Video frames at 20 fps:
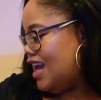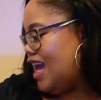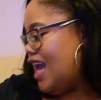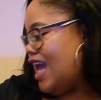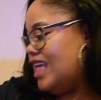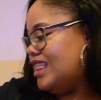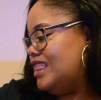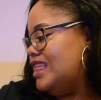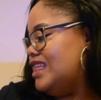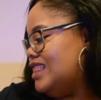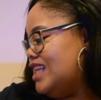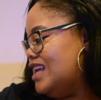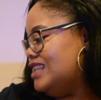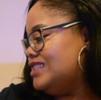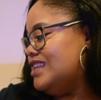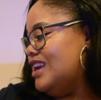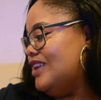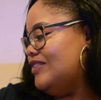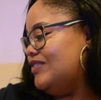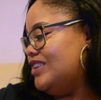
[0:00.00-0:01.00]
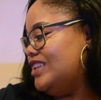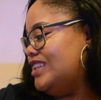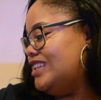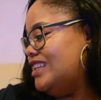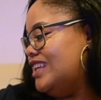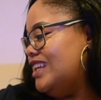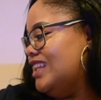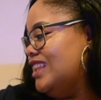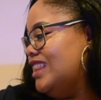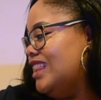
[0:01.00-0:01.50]
I think that's
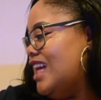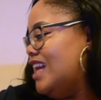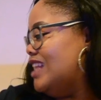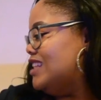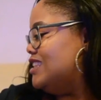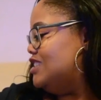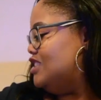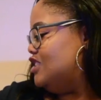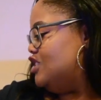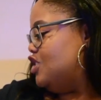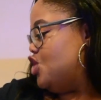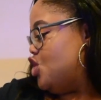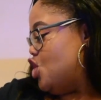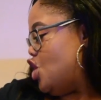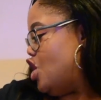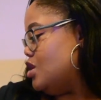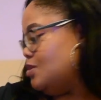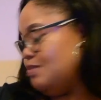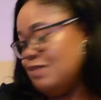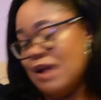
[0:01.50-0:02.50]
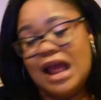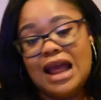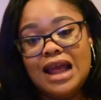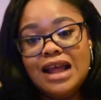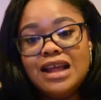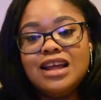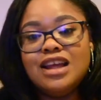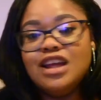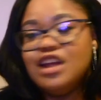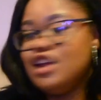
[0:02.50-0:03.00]
everything that's not a
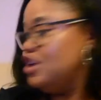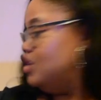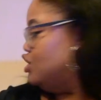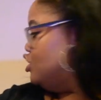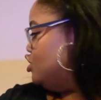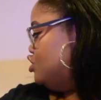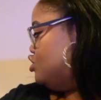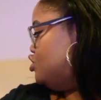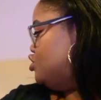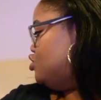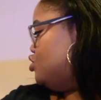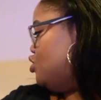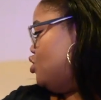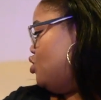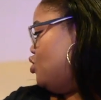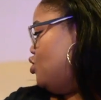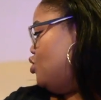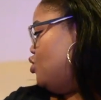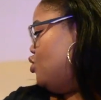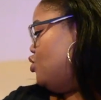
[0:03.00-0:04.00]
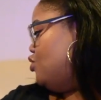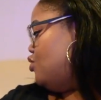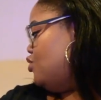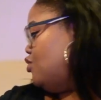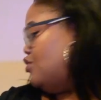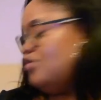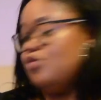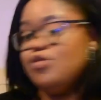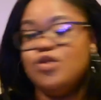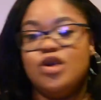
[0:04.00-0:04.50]
bag, so
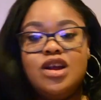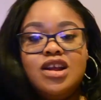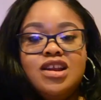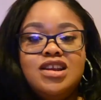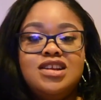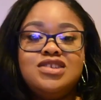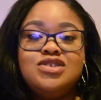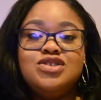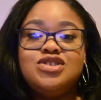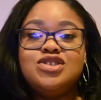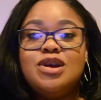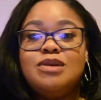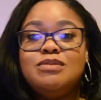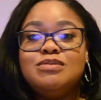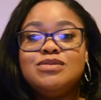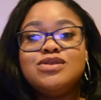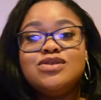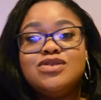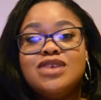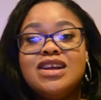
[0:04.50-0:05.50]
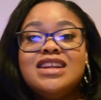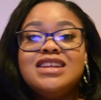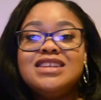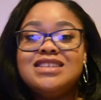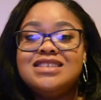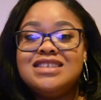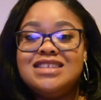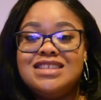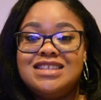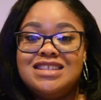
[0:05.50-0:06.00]
we're gonna jump straight
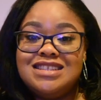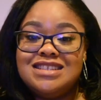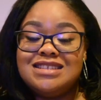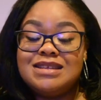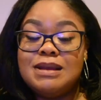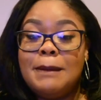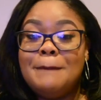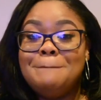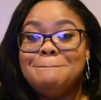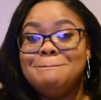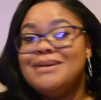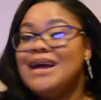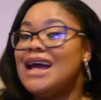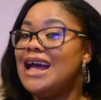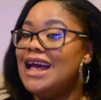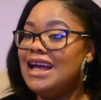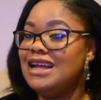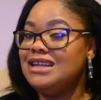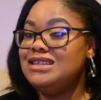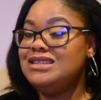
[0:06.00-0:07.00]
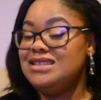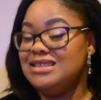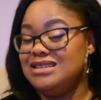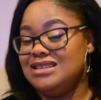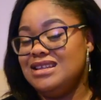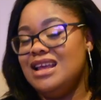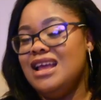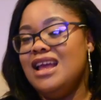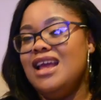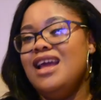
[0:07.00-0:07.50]
into these bags,
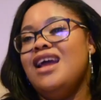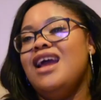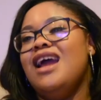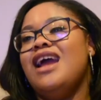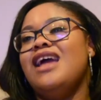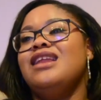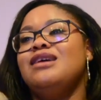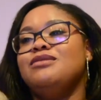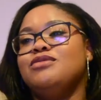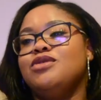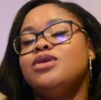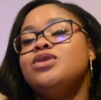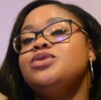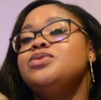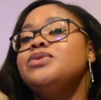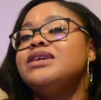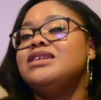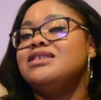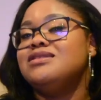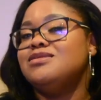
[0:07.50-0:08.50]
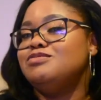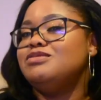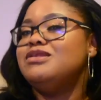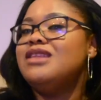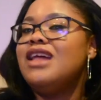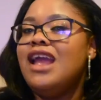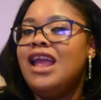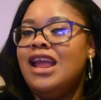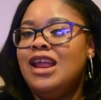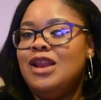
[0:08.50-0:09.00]
and I'm going to
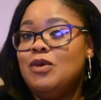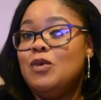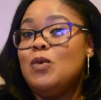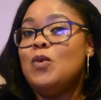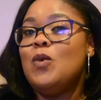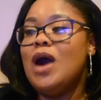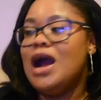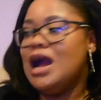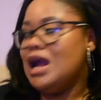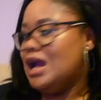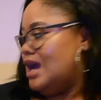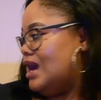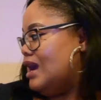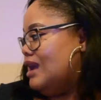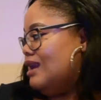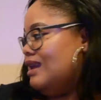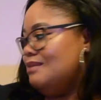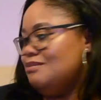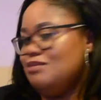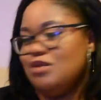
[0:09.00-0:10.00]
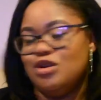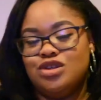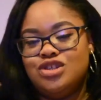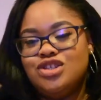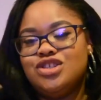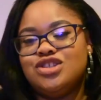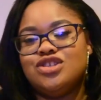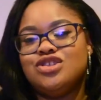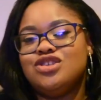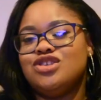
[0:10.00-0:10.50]
explain why I
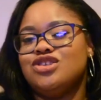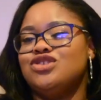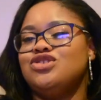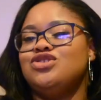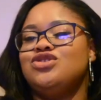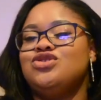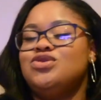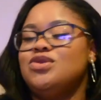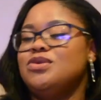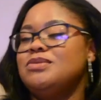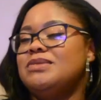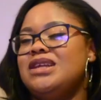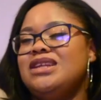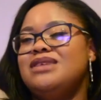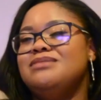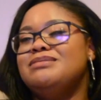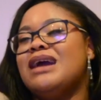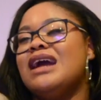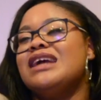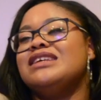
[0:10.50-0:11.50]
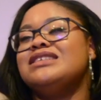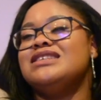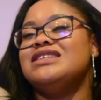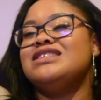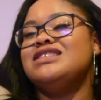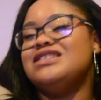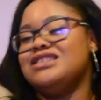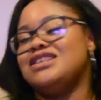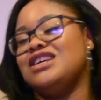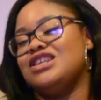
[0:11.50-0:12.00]
purchased so many bags
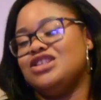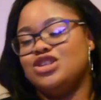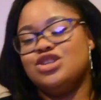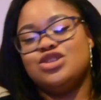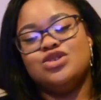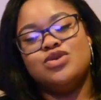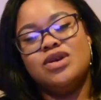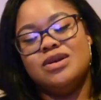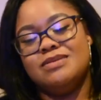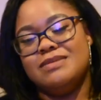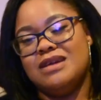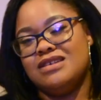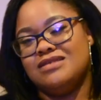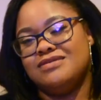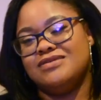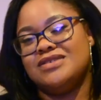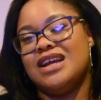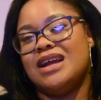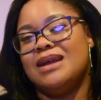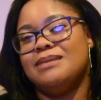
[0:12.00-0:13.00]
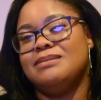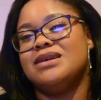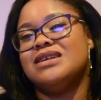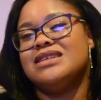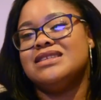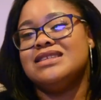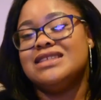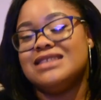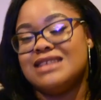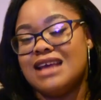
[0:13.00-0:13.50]
in such a short amount of time,
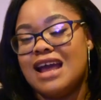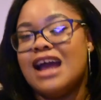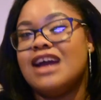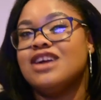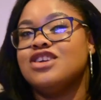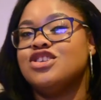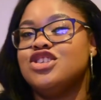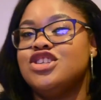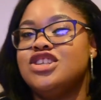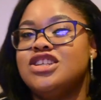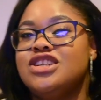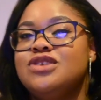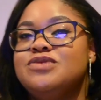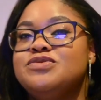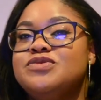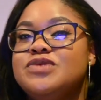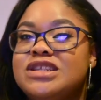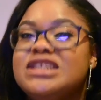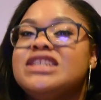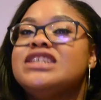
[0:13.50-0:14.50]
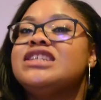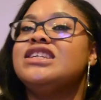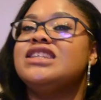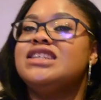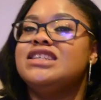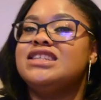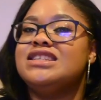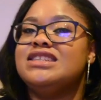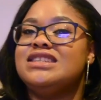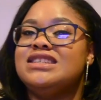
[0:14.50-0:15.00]
because it's actually
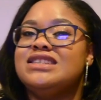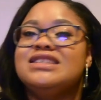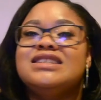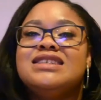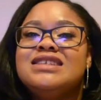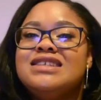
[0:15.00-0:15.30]
ridiculous.